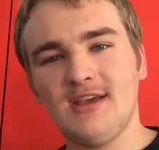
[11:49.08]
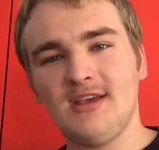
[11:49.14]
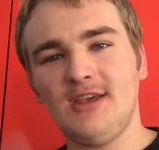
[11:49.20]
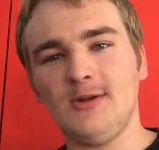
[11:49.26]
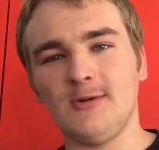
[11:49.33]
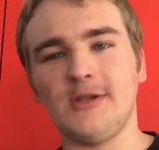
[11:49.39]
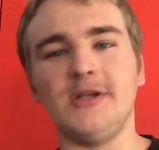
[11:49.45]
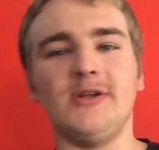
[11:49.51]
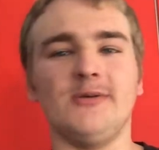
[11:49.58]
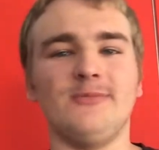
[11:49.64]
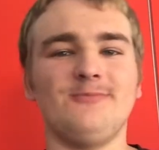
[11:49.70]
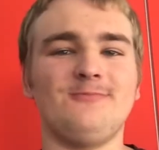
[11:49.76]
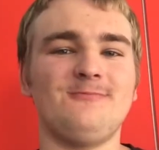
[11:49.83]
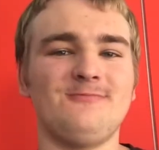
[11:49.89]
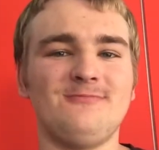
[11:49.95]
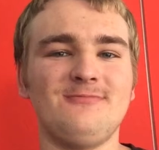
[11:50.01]
You know what to do.
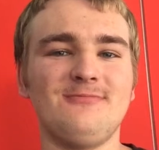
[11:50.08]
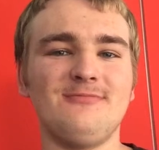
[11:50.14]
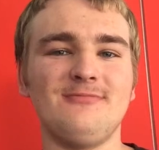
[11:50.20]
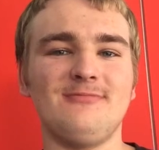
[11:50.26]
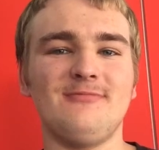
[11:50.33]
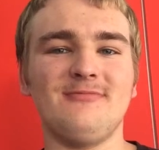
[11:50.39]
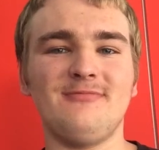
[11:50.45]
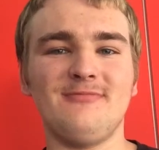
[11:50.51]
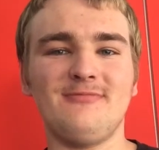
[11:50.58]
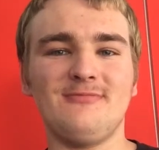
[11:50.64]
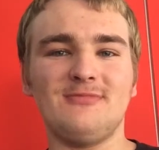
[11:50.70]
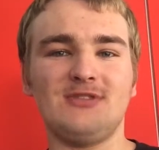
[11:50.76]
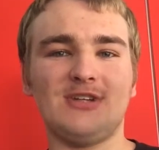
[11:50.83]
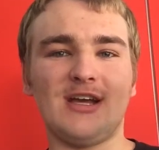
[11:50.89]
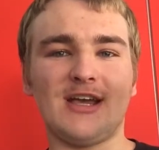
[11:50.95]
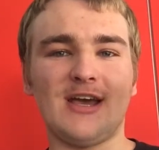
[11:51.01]

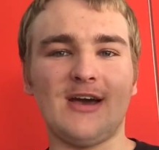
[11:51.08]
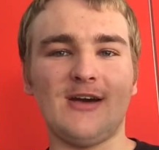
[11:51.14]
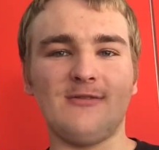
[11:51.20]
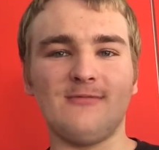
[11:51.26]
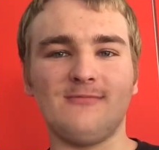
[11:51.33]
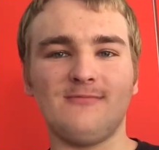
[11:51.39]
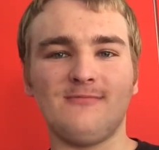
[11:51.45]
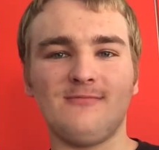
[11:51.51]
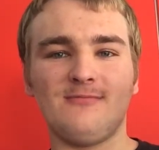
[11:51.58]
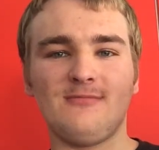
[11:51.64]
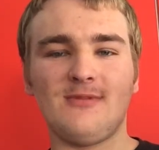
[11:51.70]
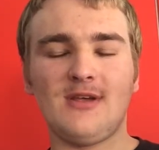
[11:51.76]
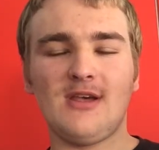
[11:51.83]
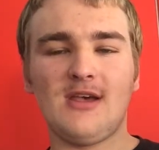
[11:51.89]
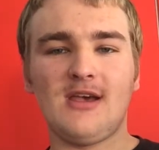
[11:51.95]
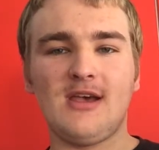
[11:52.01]
Check out
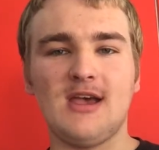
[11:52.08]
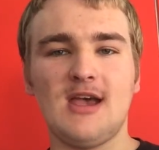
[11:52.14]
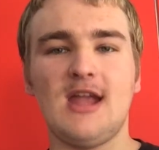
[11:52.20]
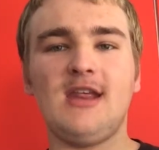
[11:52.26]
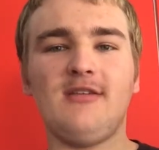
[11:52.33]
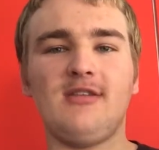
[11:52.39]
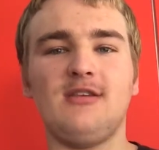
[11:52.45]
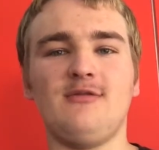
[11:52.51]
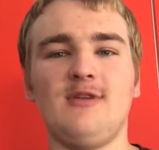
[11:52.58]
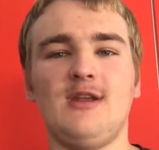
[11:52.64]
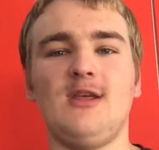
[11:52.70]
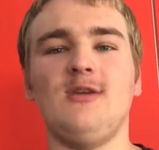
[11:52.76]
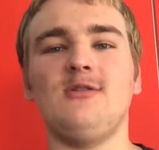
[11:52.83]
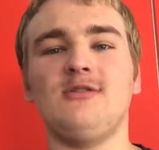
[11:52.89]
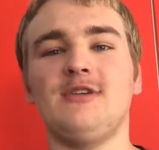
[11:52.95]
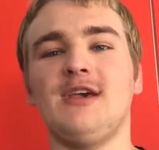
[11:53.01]
any of these
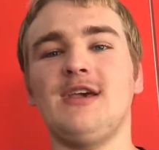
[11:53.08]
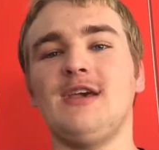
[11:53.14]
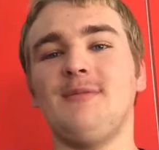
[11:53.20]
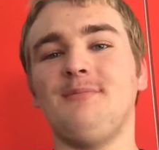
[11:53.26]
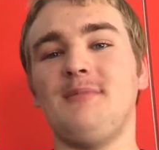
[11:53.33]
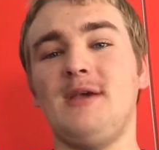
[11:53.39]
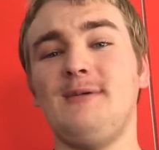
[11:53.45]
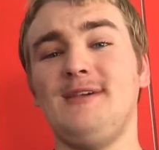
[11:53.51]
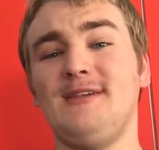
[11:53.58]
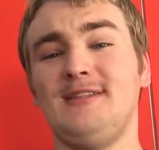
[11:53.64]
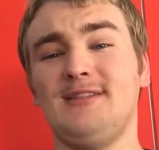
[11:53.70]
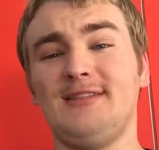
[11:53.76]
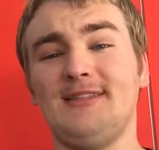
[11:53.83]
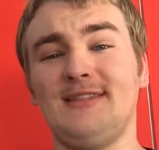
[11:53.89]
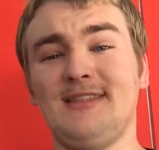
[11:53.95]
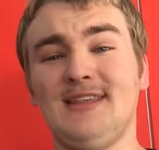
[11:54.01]
videos. Maybe
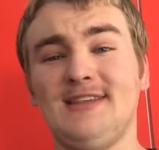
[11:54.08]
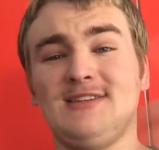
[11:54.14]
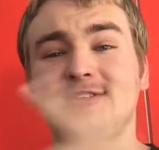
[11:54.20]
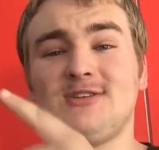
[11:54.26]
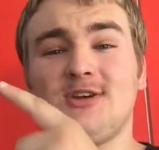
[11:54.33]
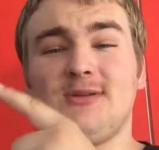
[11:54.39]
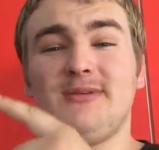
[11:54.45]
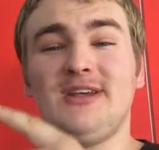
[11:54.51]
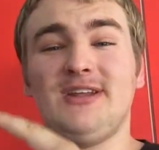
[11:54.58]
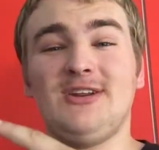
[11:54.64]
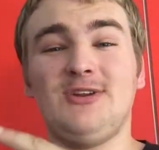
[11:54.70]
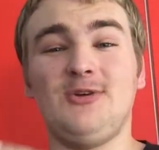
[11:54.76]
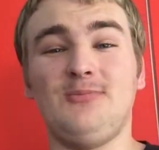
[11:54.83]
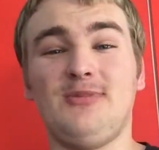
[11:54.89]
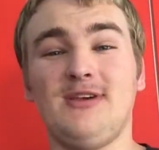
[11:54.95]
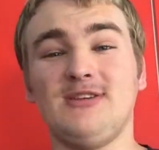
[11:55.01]
this is going to be a
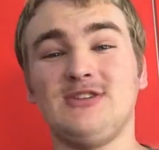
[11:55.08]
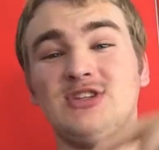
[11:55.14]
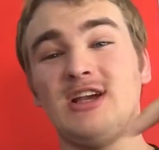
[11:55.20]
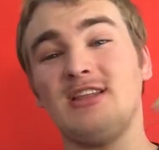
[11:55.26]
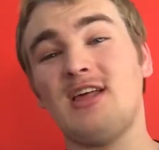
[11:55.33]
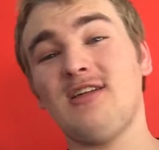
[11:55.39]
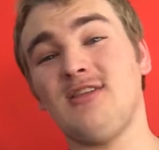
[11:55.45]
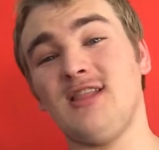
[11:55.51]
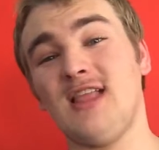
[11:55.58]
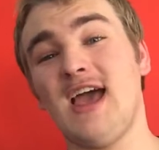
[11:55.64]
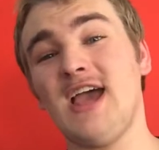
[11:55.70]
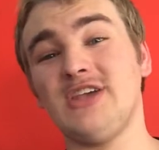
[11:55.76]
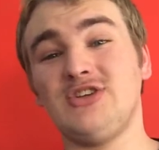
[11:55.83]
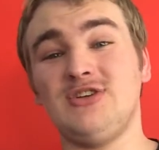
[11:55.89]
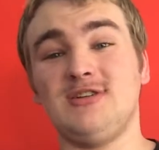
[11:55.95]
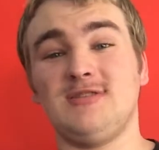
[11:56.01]
new place. Check out
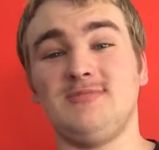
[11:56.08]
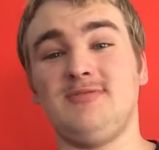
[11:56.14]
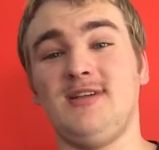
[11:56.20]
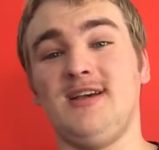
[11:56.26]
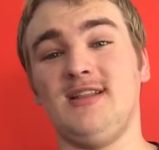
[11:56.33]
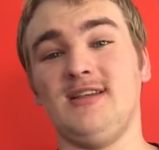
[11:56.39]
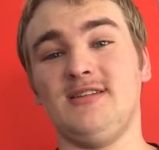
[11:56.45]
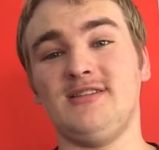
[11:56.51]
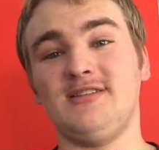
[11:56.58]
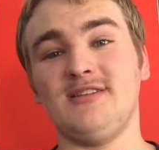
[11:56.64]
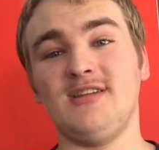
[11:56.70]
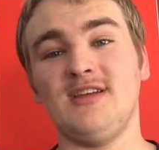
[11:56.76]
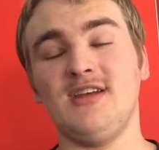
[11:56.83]
last year's playlist.